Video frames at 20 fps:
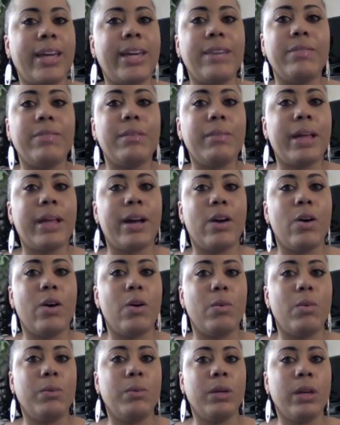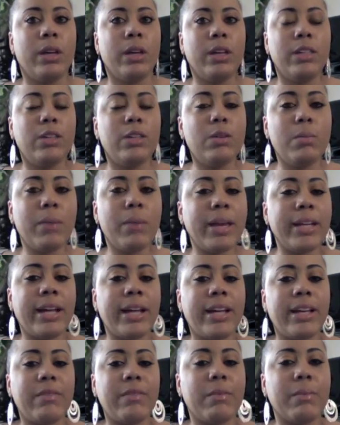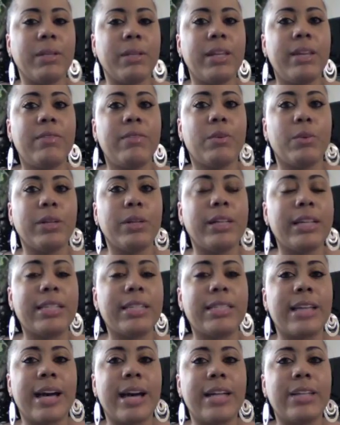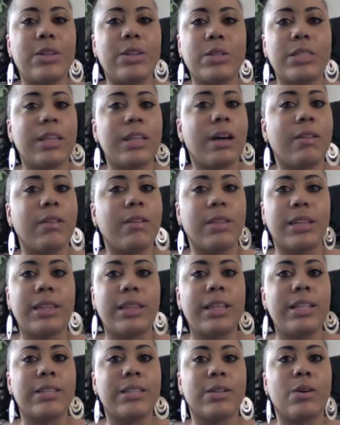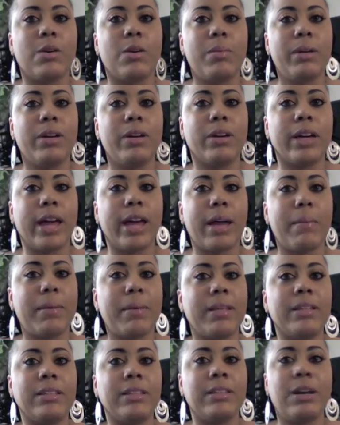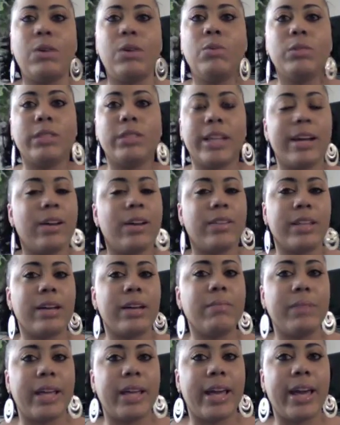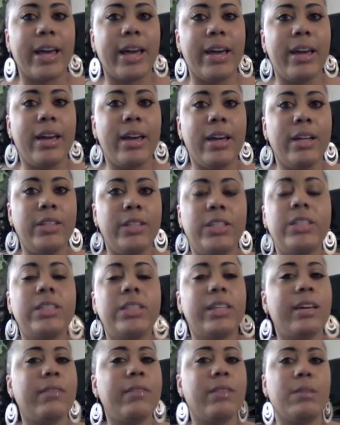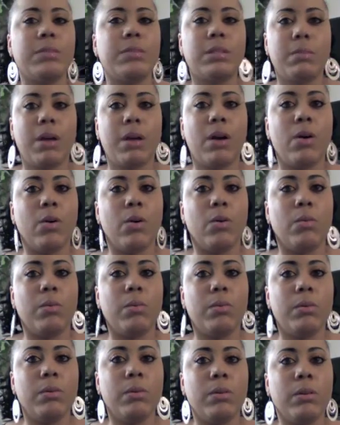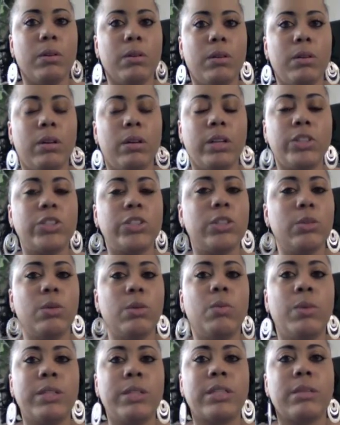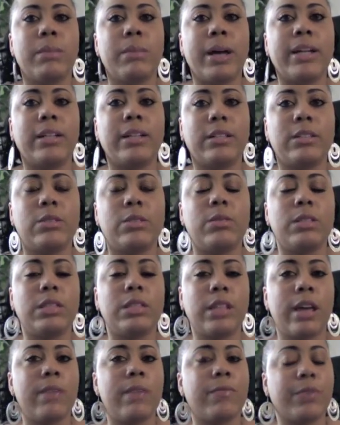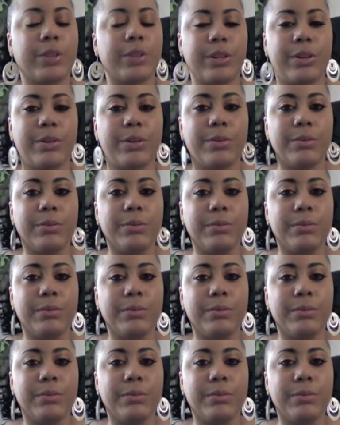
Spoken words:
Give them that hope. You may not even believe it really inside of yourself that things are going to be okay, but don't tell them that. Just give them some hope, because you would want somebody to do the same for you.